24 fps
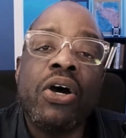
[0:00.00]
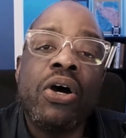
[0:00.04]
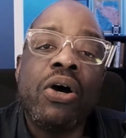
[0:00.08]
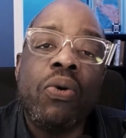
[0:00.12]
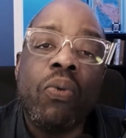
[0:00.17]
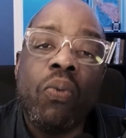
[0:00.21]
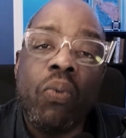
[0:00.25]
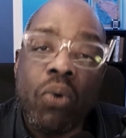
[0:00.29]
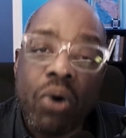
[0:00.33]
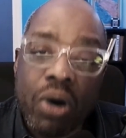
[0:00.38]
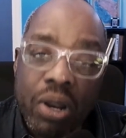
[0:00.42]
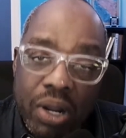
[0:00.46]

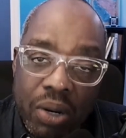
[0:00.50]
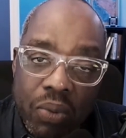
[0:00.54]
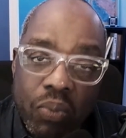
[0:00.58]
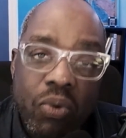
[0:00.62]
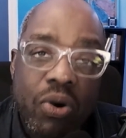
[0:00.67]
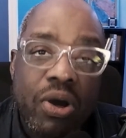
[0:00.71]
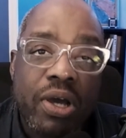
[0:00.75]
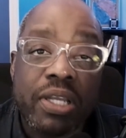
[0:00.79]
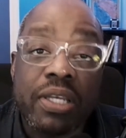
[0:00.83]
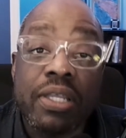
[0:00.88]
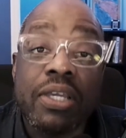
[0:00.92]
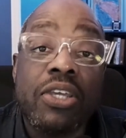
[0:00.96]

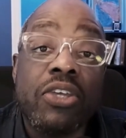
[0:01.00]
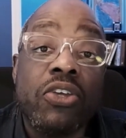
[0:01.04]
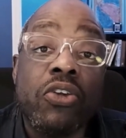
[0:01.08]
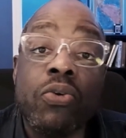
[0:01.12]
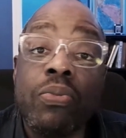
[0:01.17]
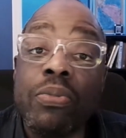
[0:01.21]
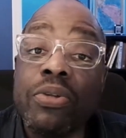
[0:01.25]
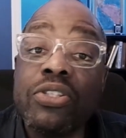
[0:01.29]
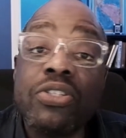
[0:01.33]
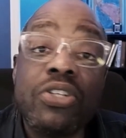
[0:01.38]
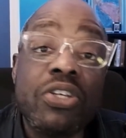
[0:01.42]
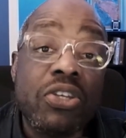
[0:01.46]
one-on-one,
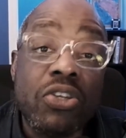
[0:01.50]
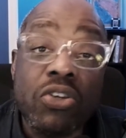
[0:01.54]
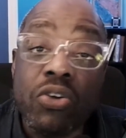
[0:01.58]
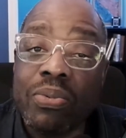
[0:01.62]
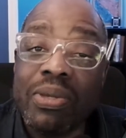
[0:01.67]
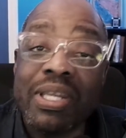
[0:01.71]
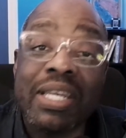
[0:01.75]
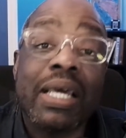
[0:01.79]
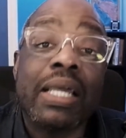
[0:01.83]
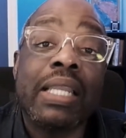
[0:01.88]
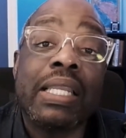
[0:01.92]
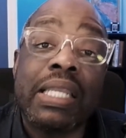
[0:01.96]
human to
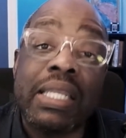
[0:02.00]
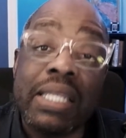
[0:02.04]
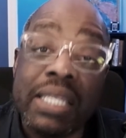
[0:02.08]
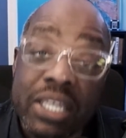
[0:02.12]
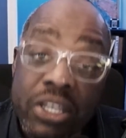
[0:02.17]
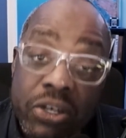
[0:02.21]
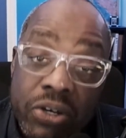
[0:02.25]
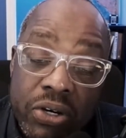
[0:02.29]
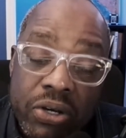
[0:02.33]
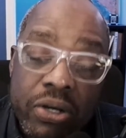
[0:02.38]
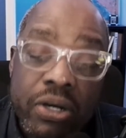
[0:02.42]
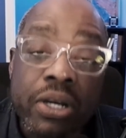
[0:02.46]
human,
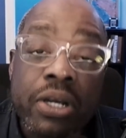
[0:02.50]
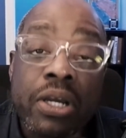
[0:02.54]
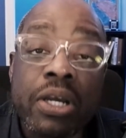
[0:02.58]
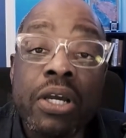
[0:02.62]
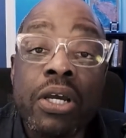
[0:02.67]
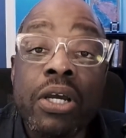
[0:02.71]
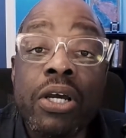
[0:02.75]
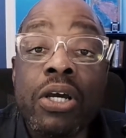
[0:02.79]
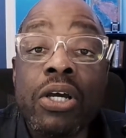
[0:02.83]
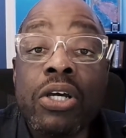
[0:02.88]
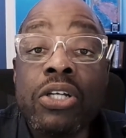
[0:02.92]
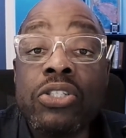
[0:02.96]
leader
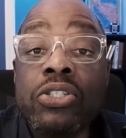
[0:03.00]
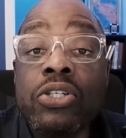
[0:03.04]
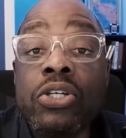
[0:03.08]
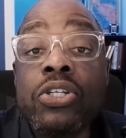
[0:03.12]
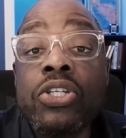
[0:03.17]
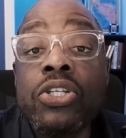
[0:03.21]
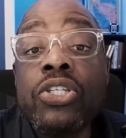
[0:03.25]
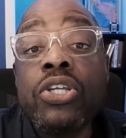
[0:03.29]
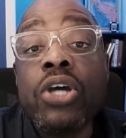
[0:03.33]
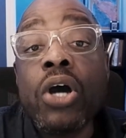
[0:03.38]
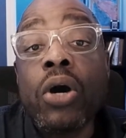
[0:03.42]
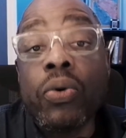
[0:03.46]
to
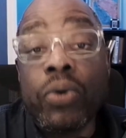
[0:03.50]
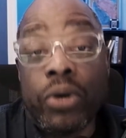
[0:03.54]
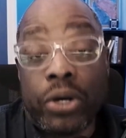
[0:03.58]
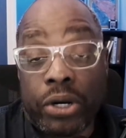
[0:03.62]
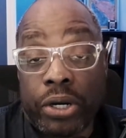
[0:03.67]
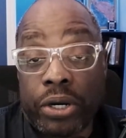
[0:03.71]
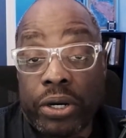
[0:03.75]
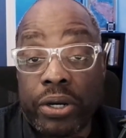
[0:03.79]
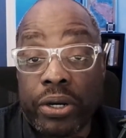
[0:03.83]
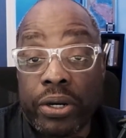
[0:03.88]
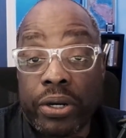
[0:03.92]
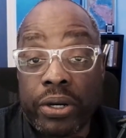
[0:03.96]

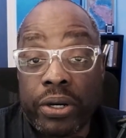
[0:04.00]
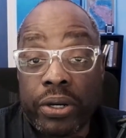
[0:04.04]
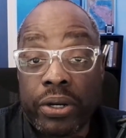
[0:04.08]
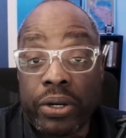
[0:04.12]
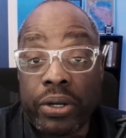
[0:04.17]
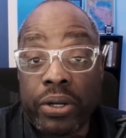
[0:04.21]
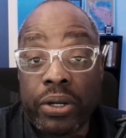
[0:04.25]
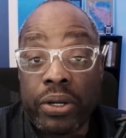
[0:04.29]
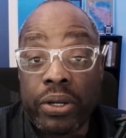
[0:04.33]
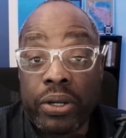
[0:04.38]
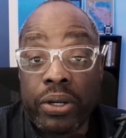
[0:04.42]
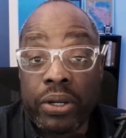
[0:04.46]
donor,
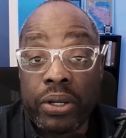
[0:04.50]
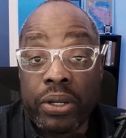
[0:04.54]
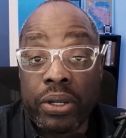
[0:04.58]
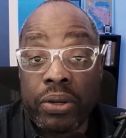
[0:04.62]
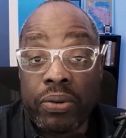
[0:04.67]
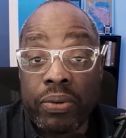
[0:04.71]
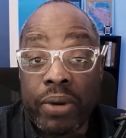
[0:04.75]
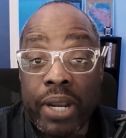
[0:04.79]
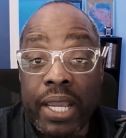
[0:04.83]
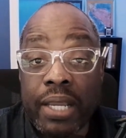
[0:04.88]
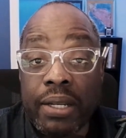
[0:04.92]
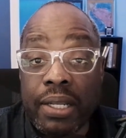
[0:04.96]

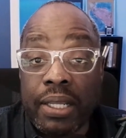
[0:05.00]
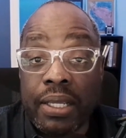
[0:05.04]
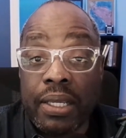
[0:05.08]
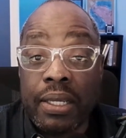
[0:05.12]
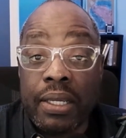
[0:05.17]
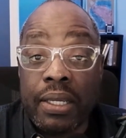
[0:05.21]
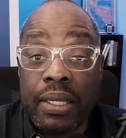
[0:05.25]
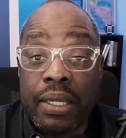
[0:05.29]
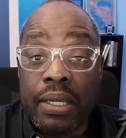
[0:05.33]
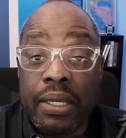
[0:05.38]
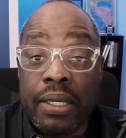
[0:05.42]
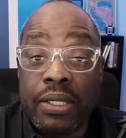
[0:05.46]
right?
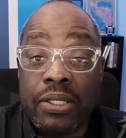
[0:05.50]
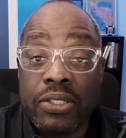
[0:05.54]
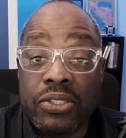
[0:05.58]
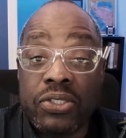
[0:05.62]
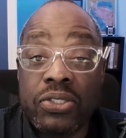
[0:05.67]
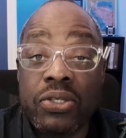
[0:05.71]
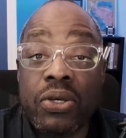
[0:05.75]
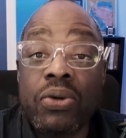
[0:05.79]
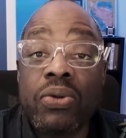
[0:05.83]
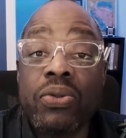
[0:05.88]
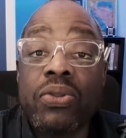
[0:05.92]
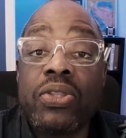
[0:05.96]

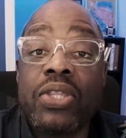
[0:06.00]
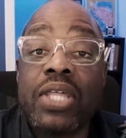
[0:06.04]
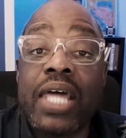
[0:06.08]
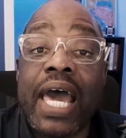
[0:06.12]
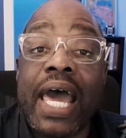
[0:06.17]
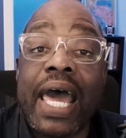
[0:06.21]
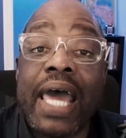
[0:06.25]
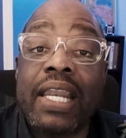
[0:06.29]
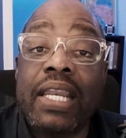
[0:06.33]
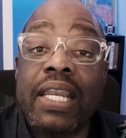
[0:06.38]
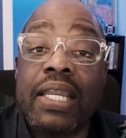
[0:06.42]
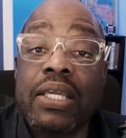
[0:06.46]
So
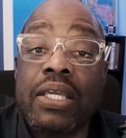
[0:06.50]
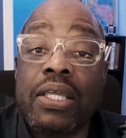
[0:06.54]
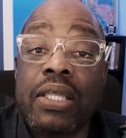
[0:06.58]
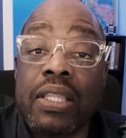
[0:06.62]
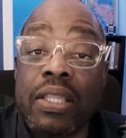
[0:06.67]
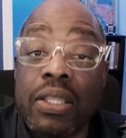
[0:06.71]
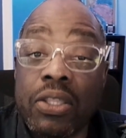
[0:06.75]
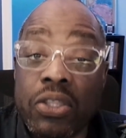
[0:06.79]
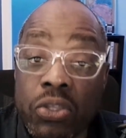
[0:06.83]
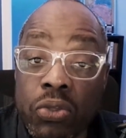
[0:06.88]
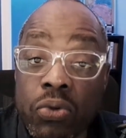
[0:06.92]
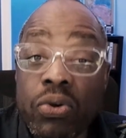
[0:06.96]
that
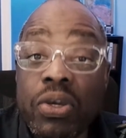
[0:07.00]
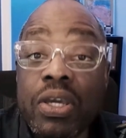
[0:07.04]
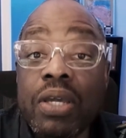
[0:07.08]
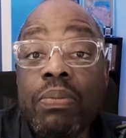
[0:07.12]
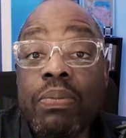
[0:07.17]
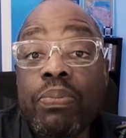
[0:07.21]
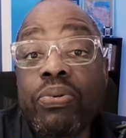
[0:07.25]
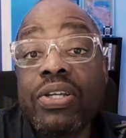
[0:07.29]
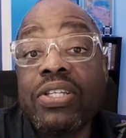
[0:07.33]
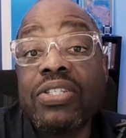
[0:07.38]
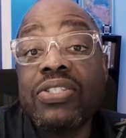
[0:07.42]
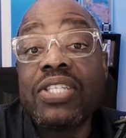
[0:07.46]
you can
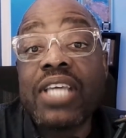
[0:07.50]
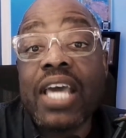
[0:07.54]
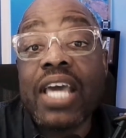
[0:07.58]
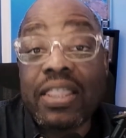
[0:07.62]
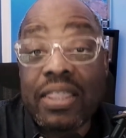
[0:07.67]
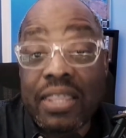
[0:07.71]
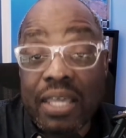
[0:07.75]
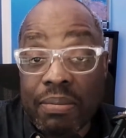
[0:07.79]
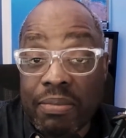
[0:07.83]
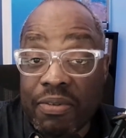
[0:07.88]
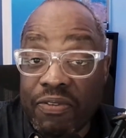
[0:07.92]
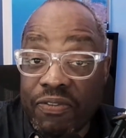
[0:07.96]
present
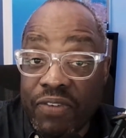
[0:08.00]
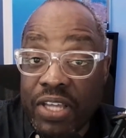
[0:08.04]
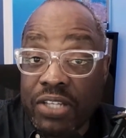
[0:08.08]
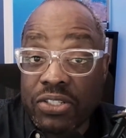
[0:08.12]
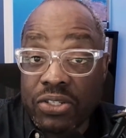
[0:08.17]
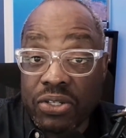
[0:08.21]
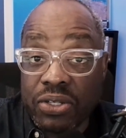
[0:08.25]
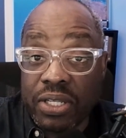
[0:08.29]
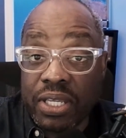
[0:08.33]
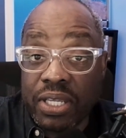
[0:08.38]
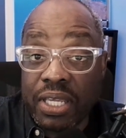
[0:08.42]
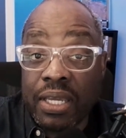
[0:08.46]
them
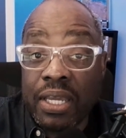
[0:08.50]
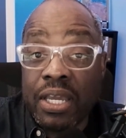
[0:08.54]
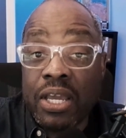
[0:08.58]
eventually